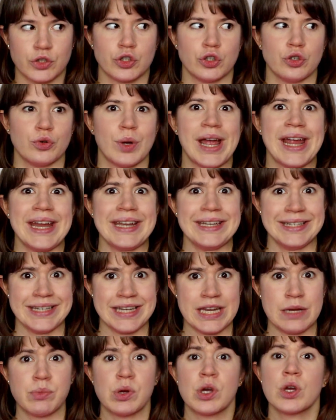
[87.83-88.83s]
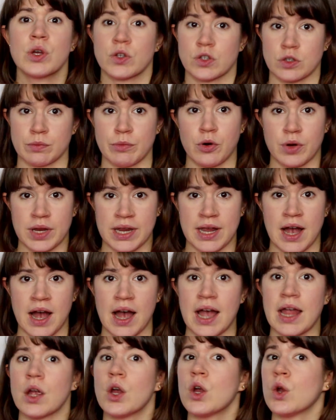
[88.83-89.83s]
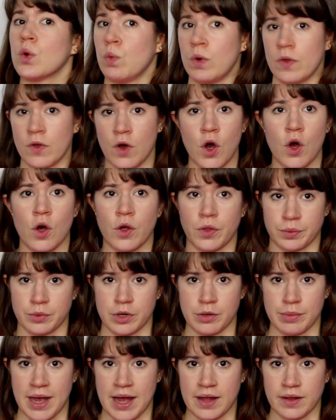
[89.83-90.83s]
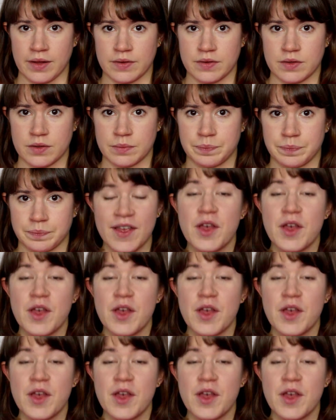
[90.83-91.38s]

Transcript: to a deep smoky eye with all 3 palettes.